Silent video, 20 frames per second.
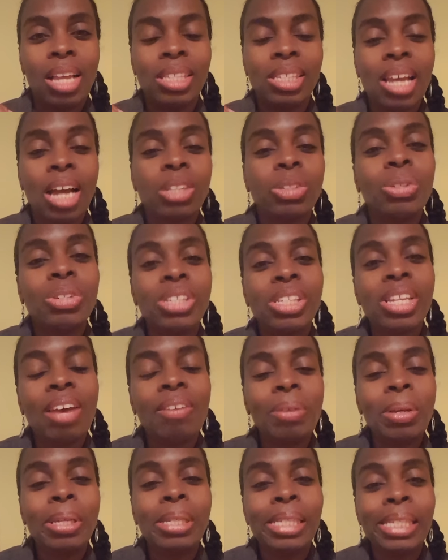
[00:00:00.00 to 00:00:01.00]
Dr.
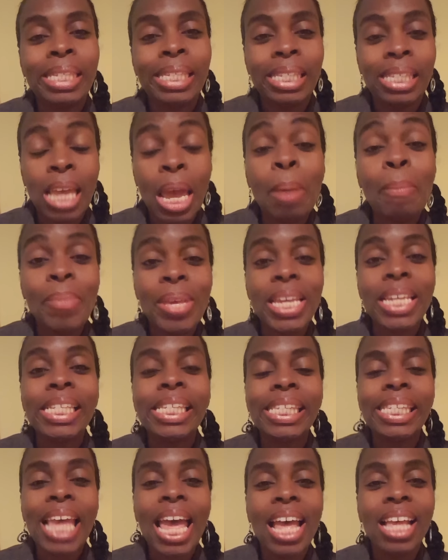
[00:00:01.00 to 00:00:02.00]
Sebi
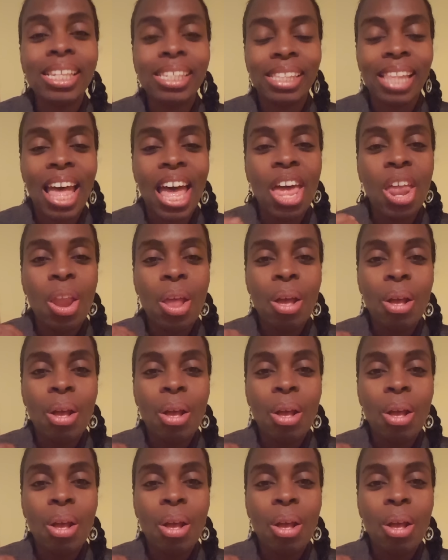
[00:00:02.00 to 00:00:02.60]
says that